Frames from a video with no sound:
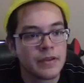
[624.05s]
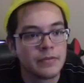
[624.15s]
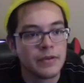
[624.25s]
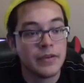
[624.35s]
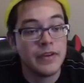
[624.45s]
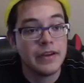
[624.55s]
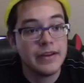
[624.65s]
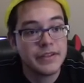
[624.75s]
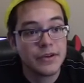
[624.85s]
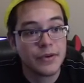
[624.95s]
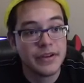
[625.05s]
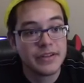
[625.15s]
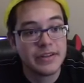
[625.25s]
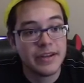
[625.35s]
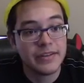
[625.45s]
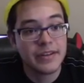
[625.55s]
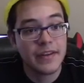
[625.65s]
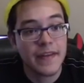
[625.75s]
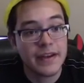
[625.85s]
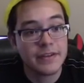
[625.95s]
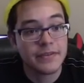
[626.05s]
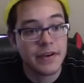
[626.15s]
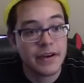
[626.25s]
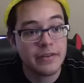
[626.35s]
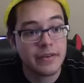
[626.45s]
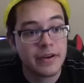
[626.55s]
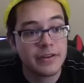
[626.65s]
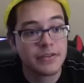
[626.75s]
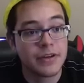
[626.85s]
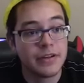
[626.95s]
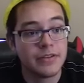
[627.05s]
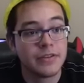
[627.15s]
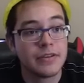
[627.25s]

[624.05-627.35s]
If he does and Greninja doesn't, then that is very, very strange.